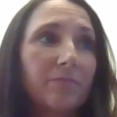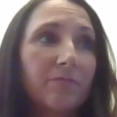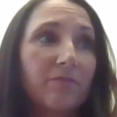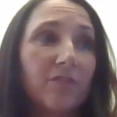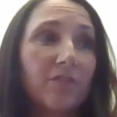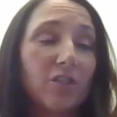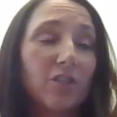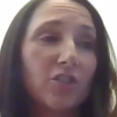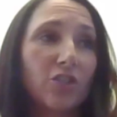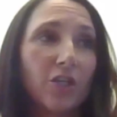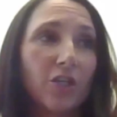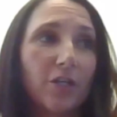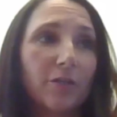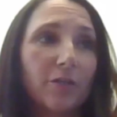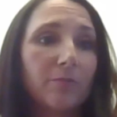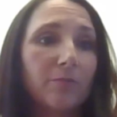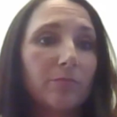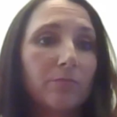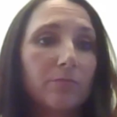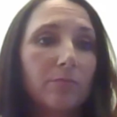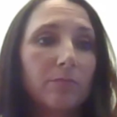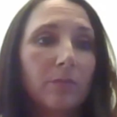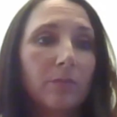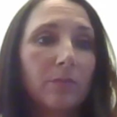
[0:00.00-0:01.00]
for sure.
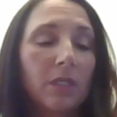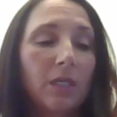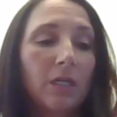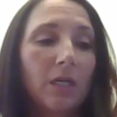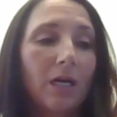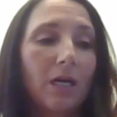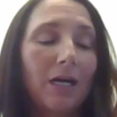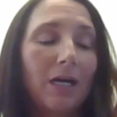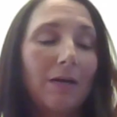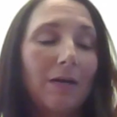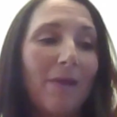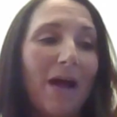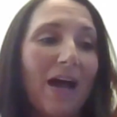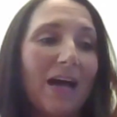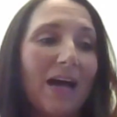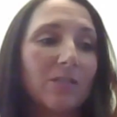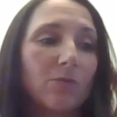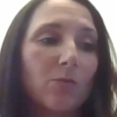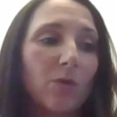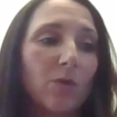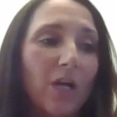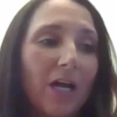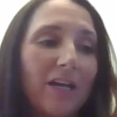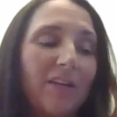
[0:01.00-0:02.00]

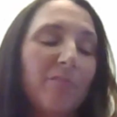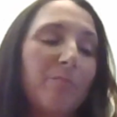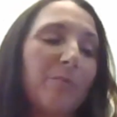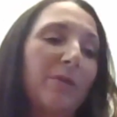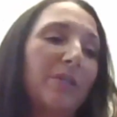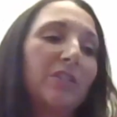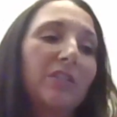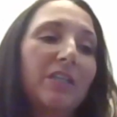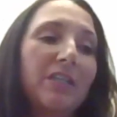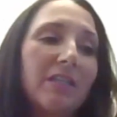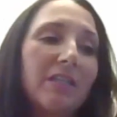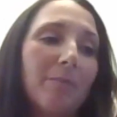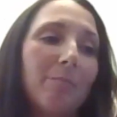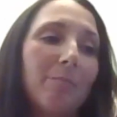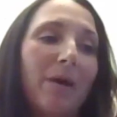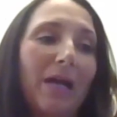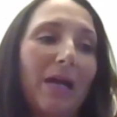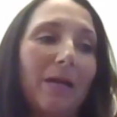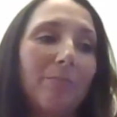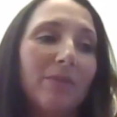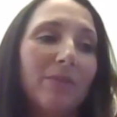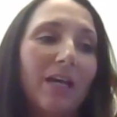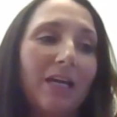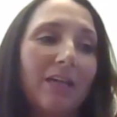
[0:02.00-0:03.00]
As we're kind of building the
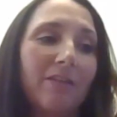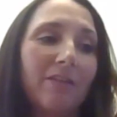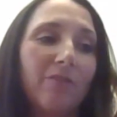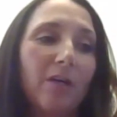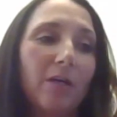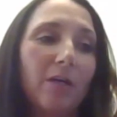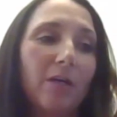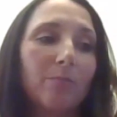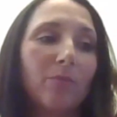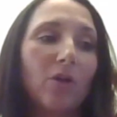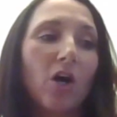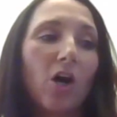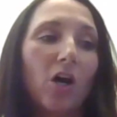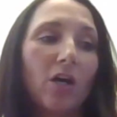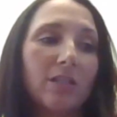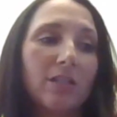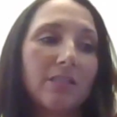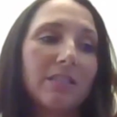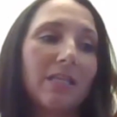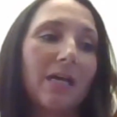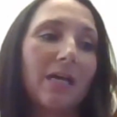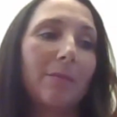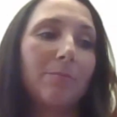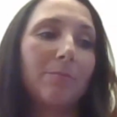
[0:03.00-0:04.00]
pipeline from
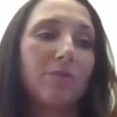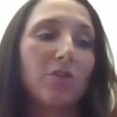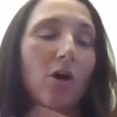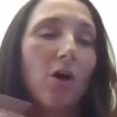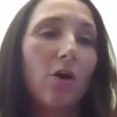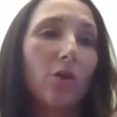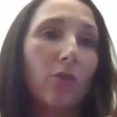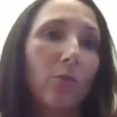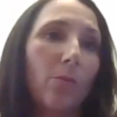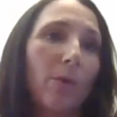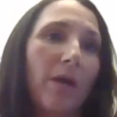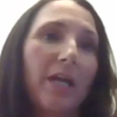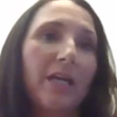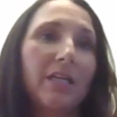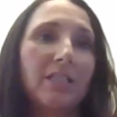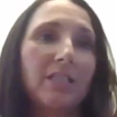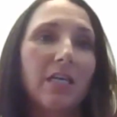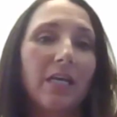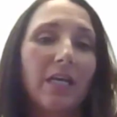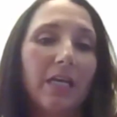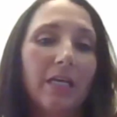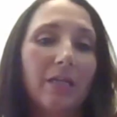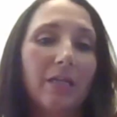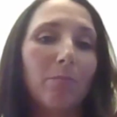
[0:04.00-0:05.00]
concept all the way
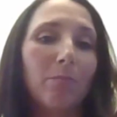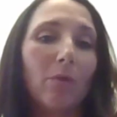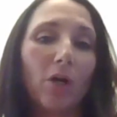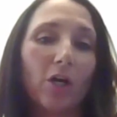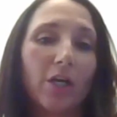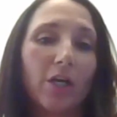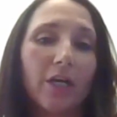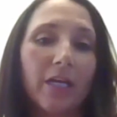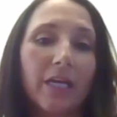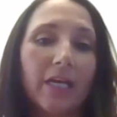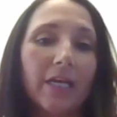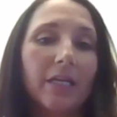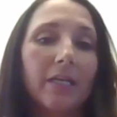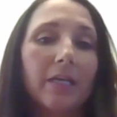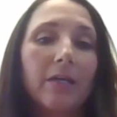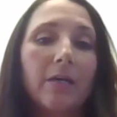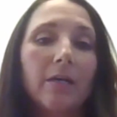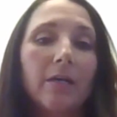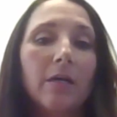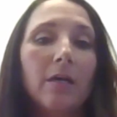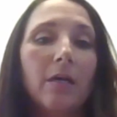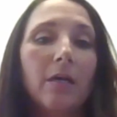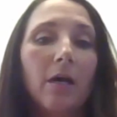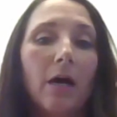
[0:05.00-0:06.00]
to in market,
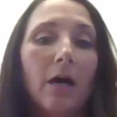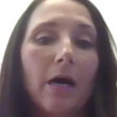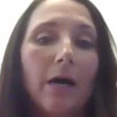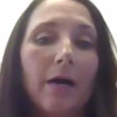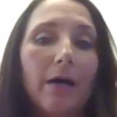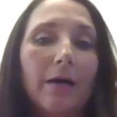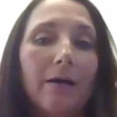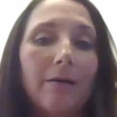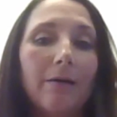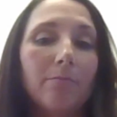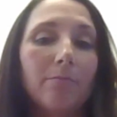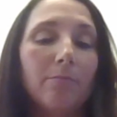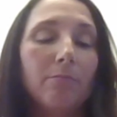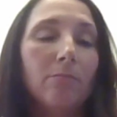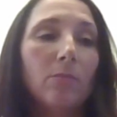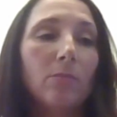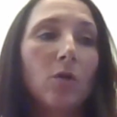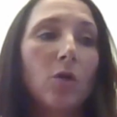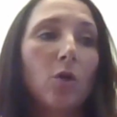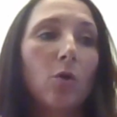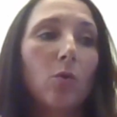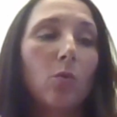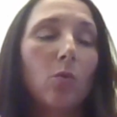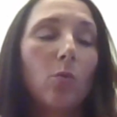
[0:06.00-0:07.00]

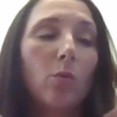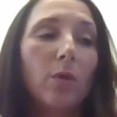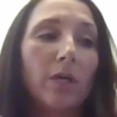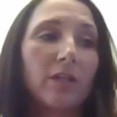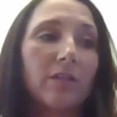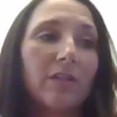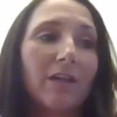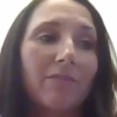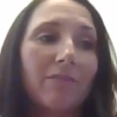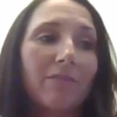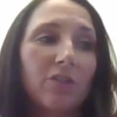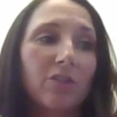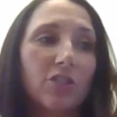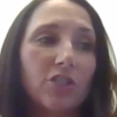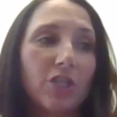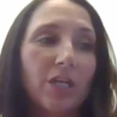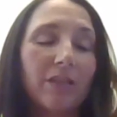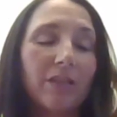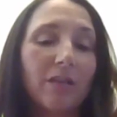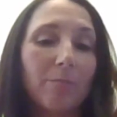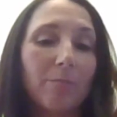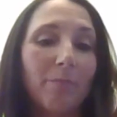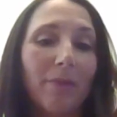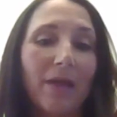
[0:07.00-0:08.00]
we're
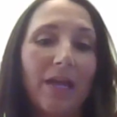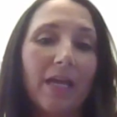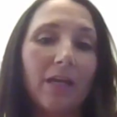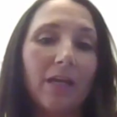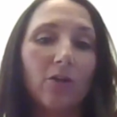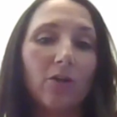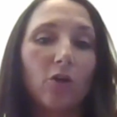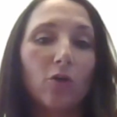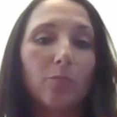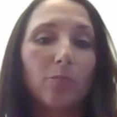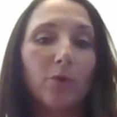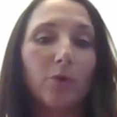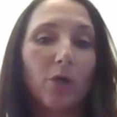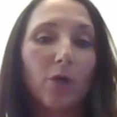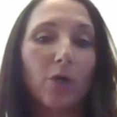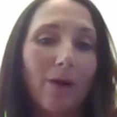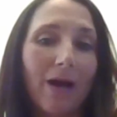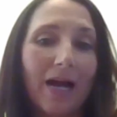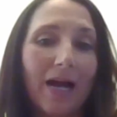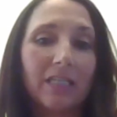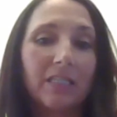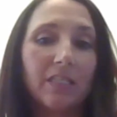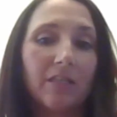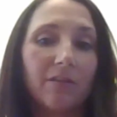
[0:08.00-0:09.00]
leveraging the panel
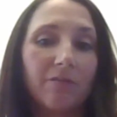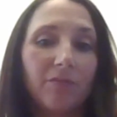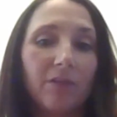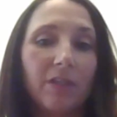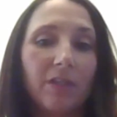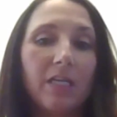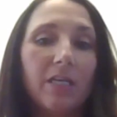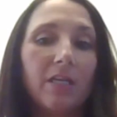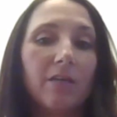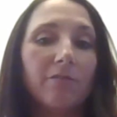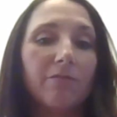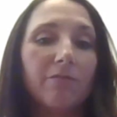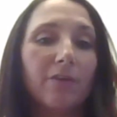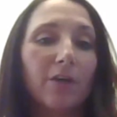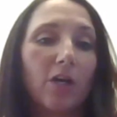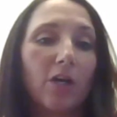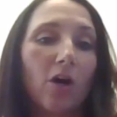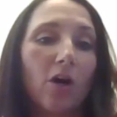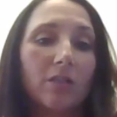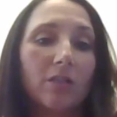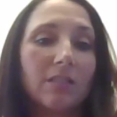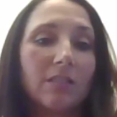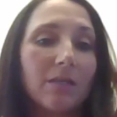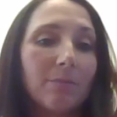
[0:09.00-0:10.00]
proactively for
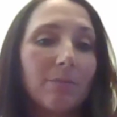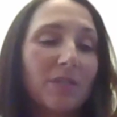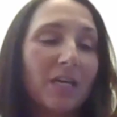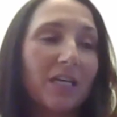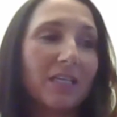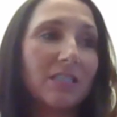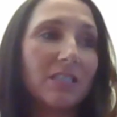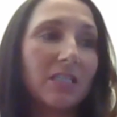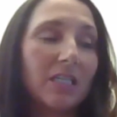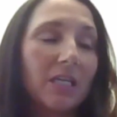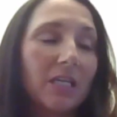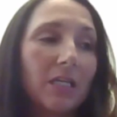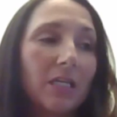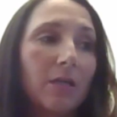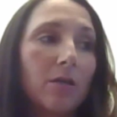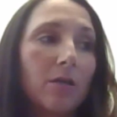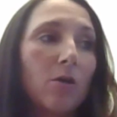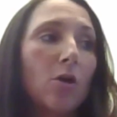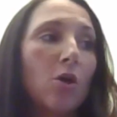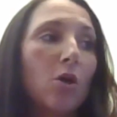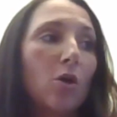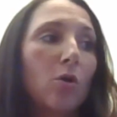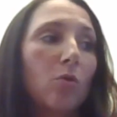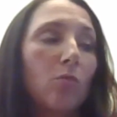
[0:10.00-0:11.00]
concept testing,
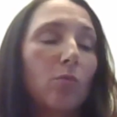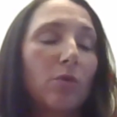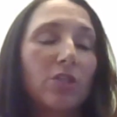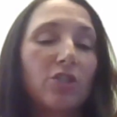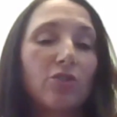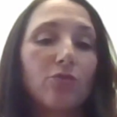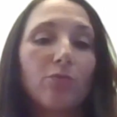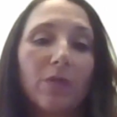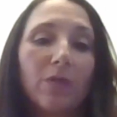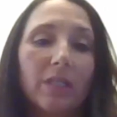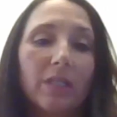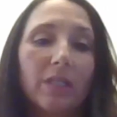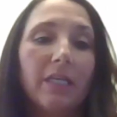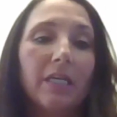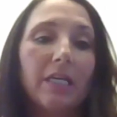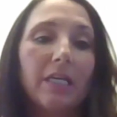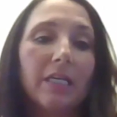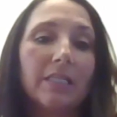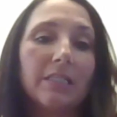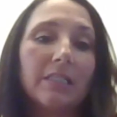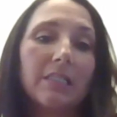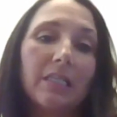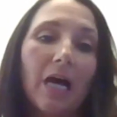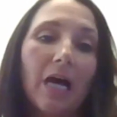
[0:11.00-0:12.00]
which really
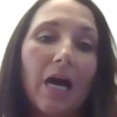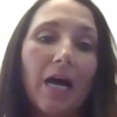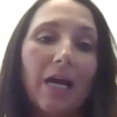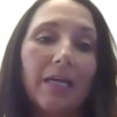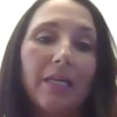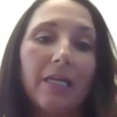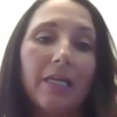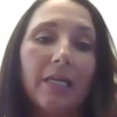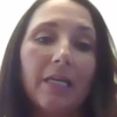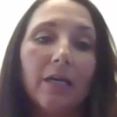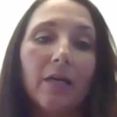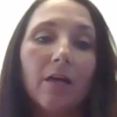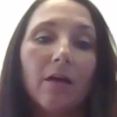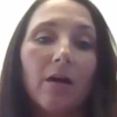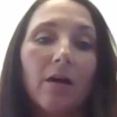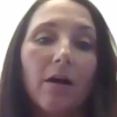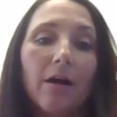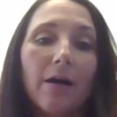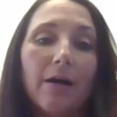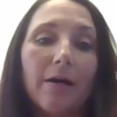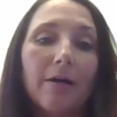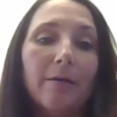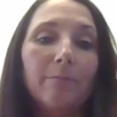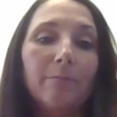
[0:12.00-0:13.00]
is guiding
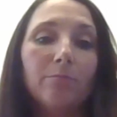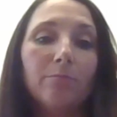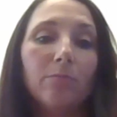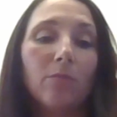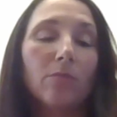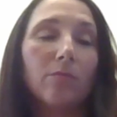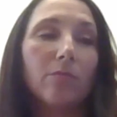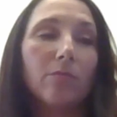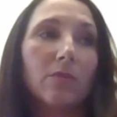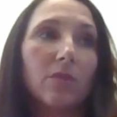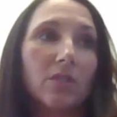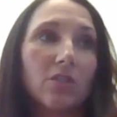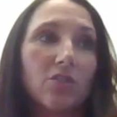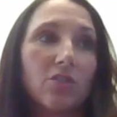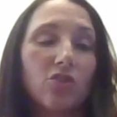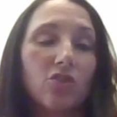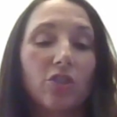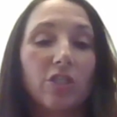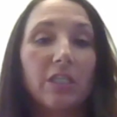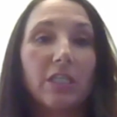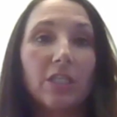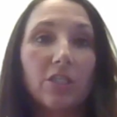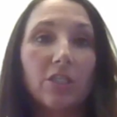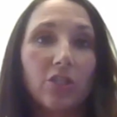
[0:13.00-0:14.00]
the
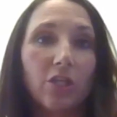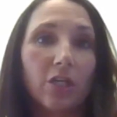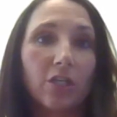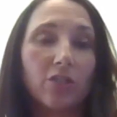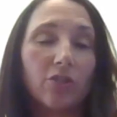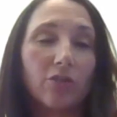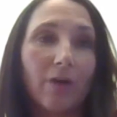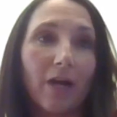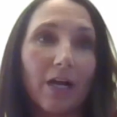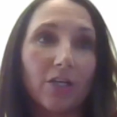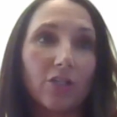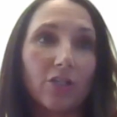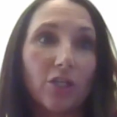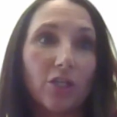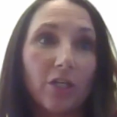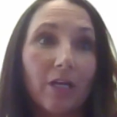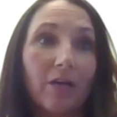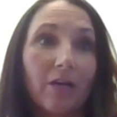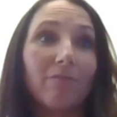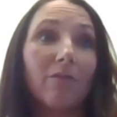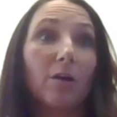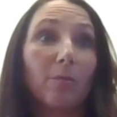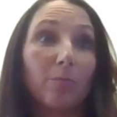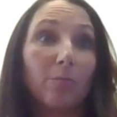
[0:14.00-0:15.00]
strategic direction
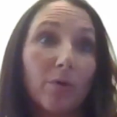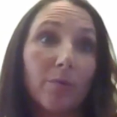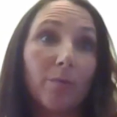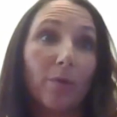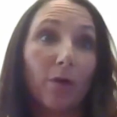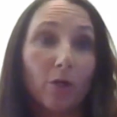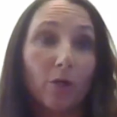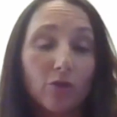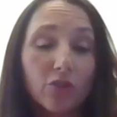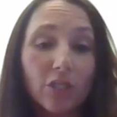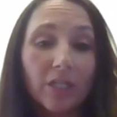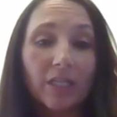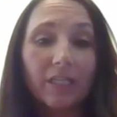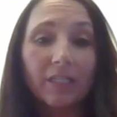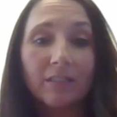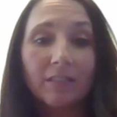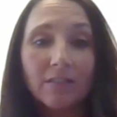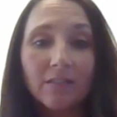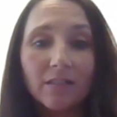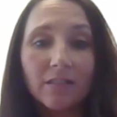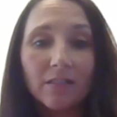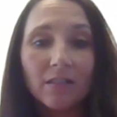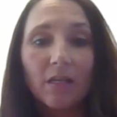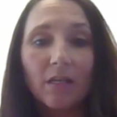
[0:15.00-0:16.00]
of our
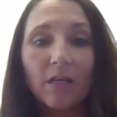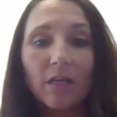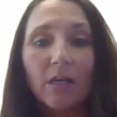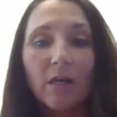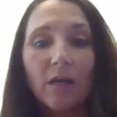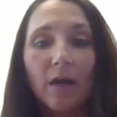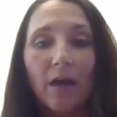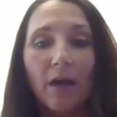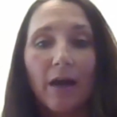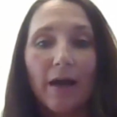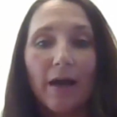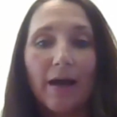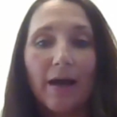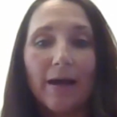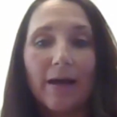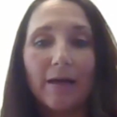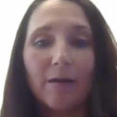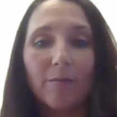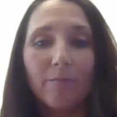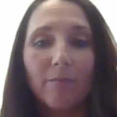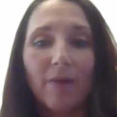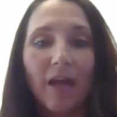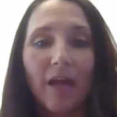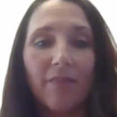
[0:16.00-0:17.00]
promotions.
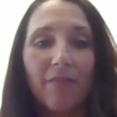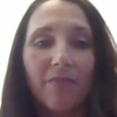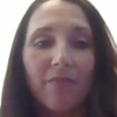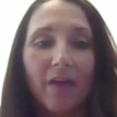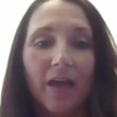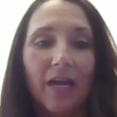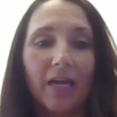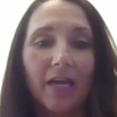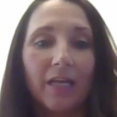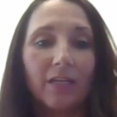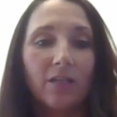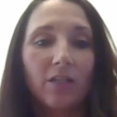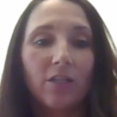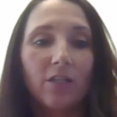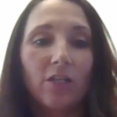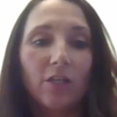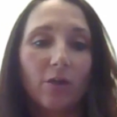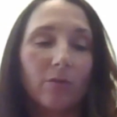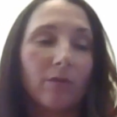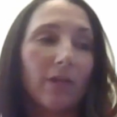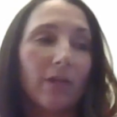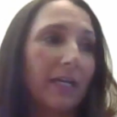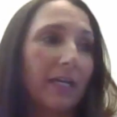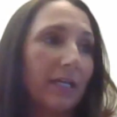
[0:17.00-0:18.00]
And then,
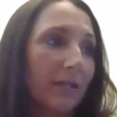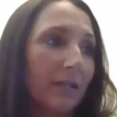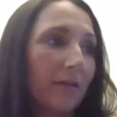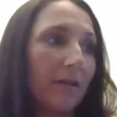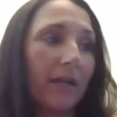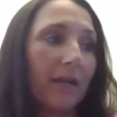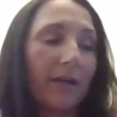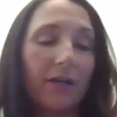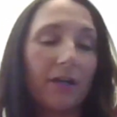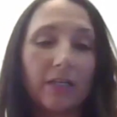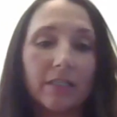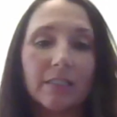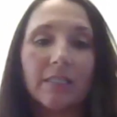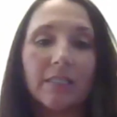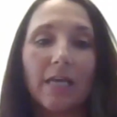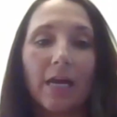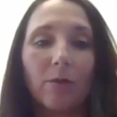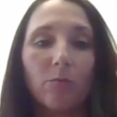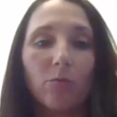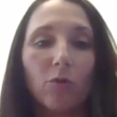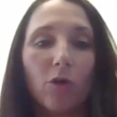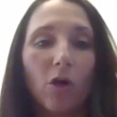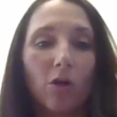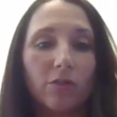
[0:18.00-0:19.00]
like Eric
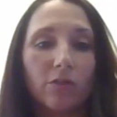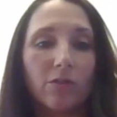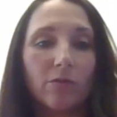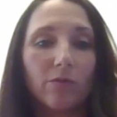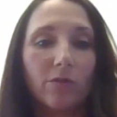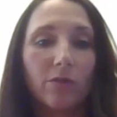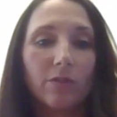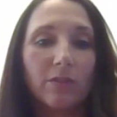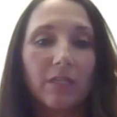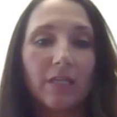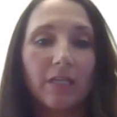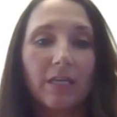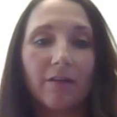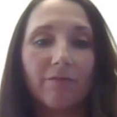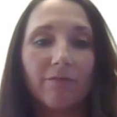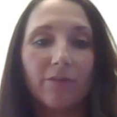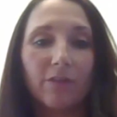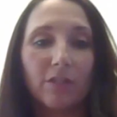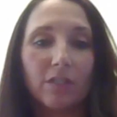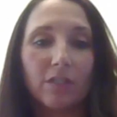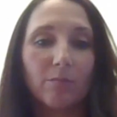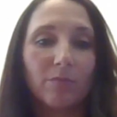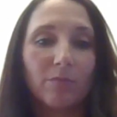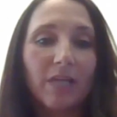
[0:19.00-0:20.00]
said, we're also using it
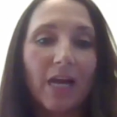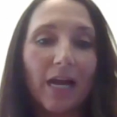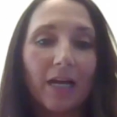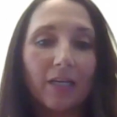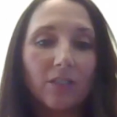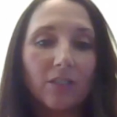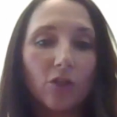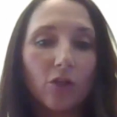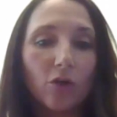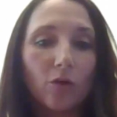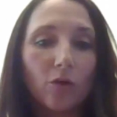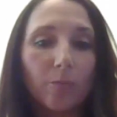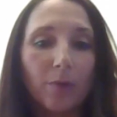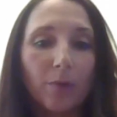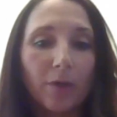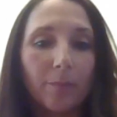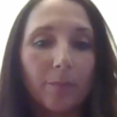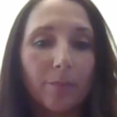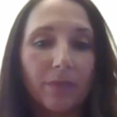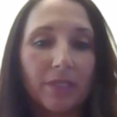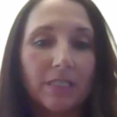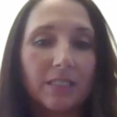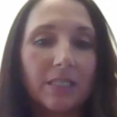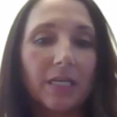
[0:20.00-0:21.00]
for some tactical
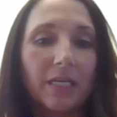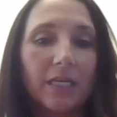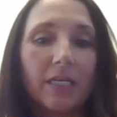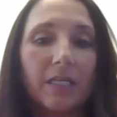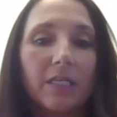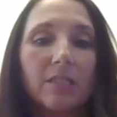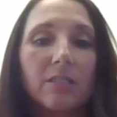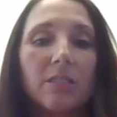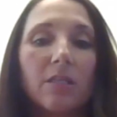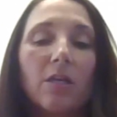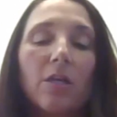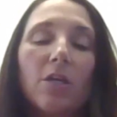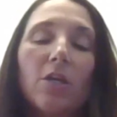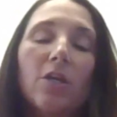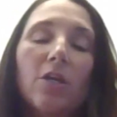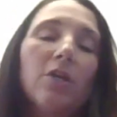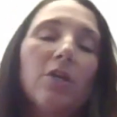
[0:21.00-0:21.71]
purposes.